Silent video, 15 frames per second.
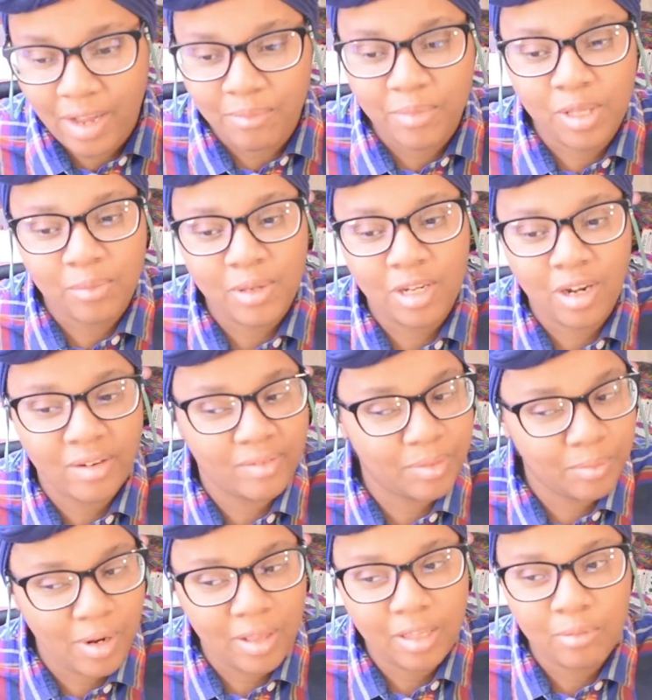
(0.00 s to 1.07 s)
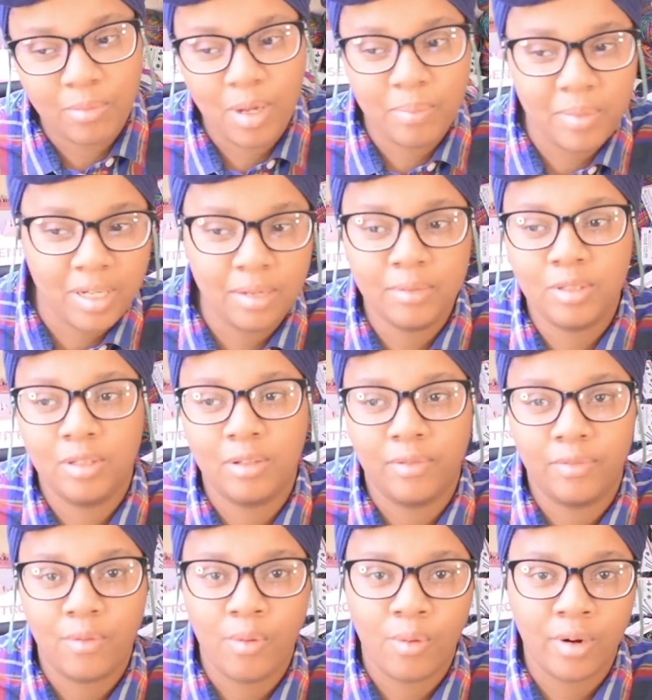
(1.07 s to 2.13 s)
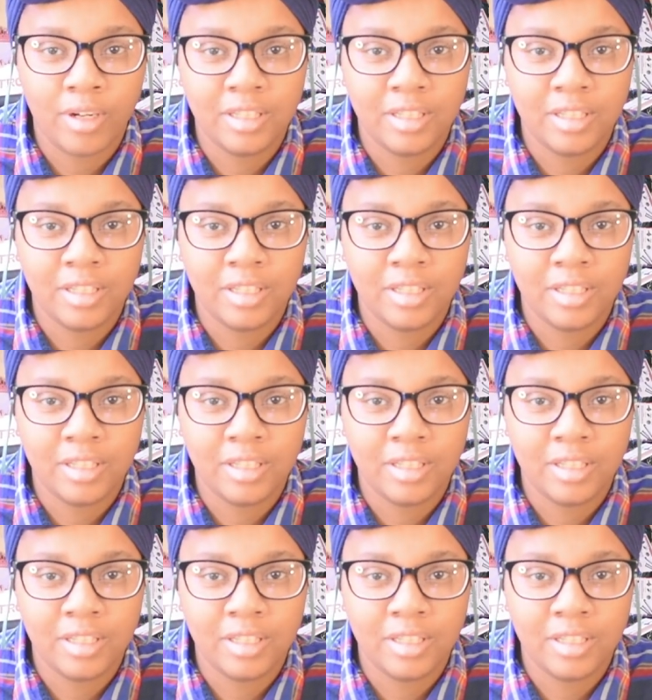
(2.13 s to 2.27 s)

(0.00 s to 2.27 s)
millimeter, I would probably bump it up to a 4.